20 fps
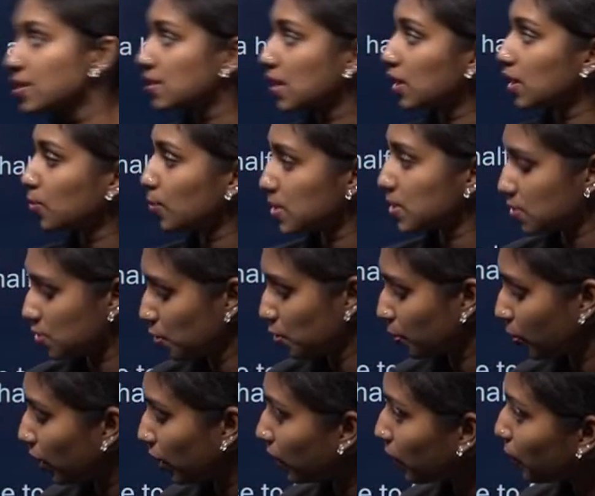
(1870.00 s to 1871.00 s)
C2H2
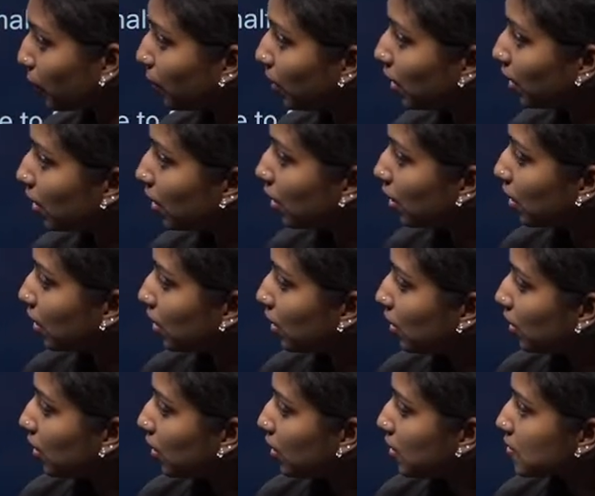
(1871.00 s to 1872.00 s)
molecule.
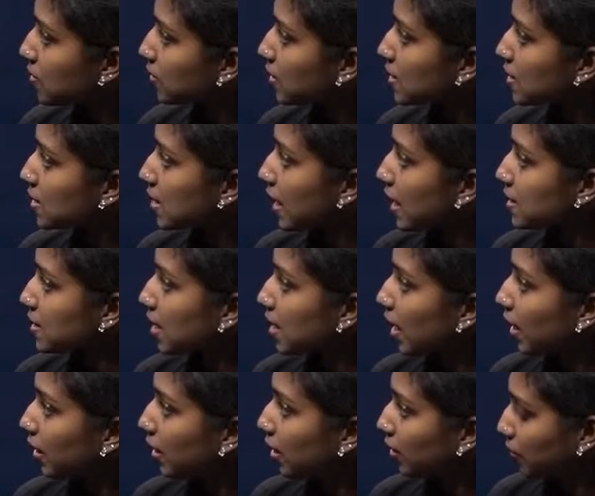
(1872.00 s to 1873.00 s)
So this is the
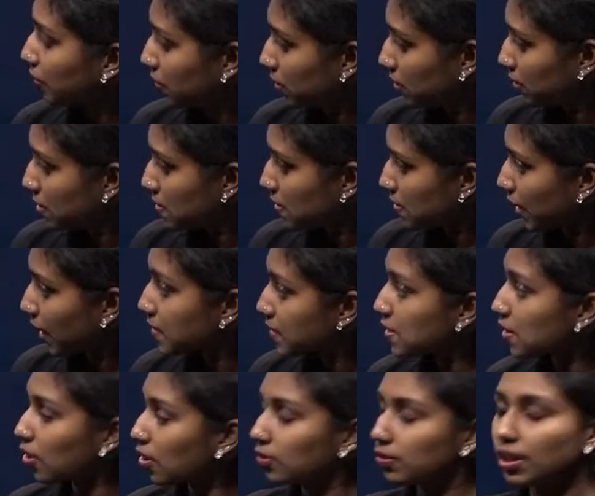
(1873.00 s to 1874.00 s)
exact
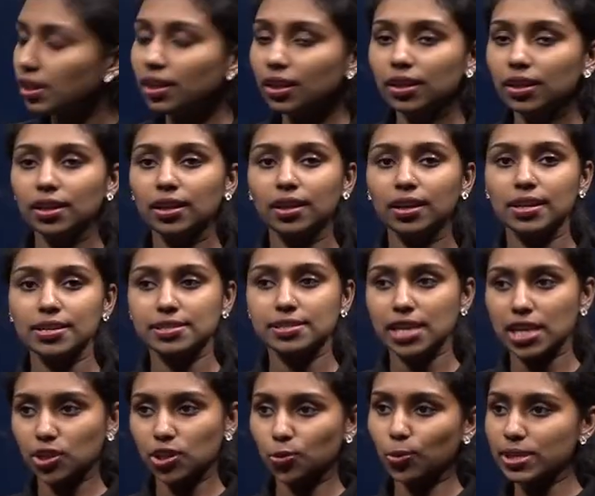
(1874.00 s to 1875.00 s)
structure of the
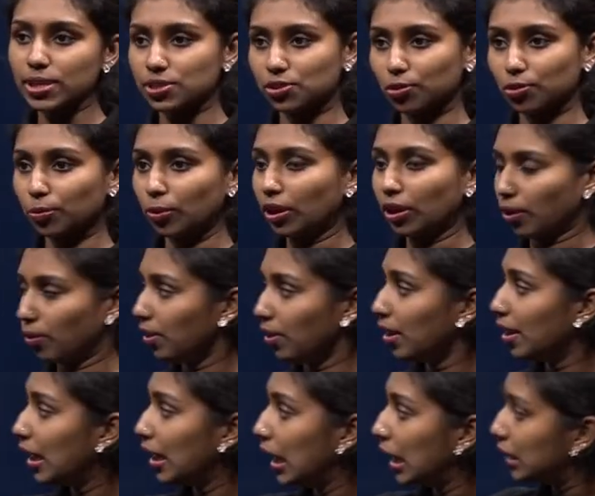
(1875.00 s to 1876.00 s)
C2H2 molecule.
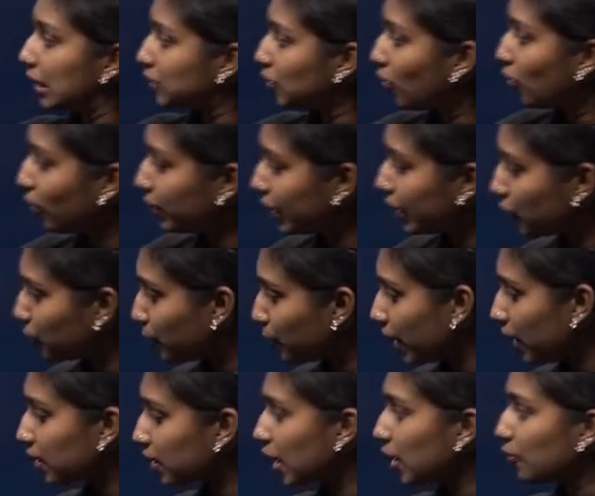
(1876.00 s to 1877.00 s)
No need to
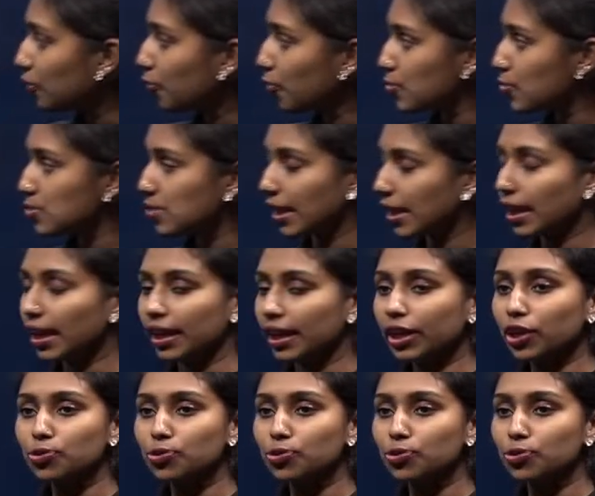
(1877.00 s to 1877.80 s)
get confused here.